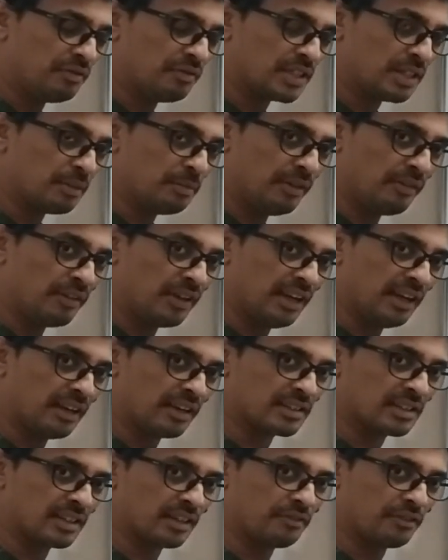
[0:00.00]
something very
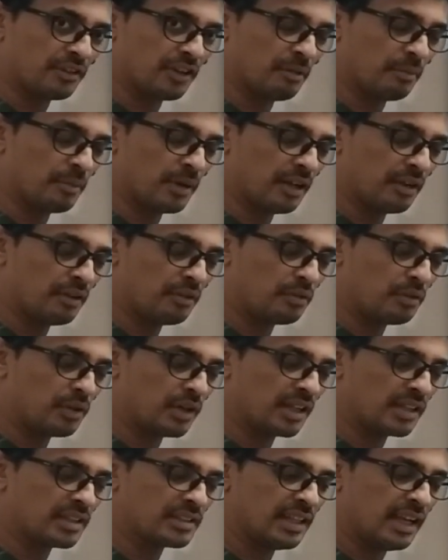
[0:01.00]
interesting phenomena.
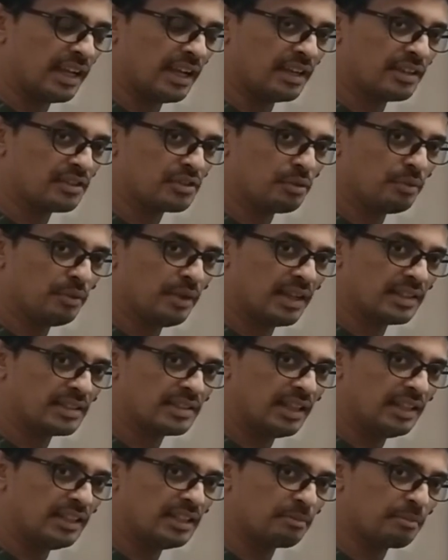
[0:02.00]
What is that? So we are
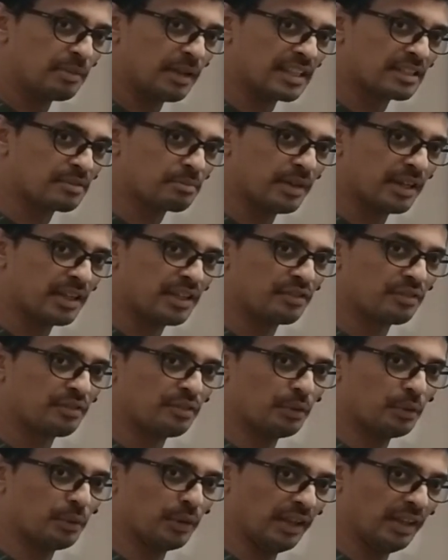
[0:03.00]
saying the plasma is
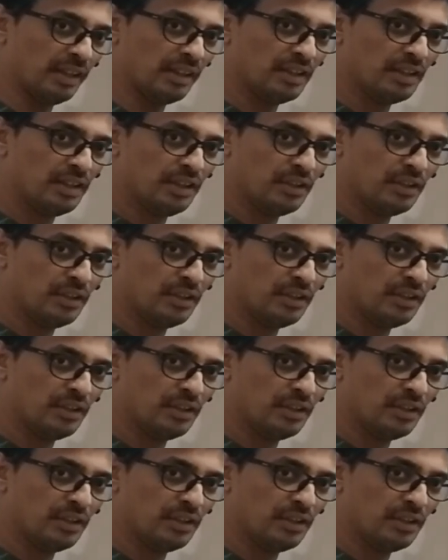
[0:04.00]
flowing.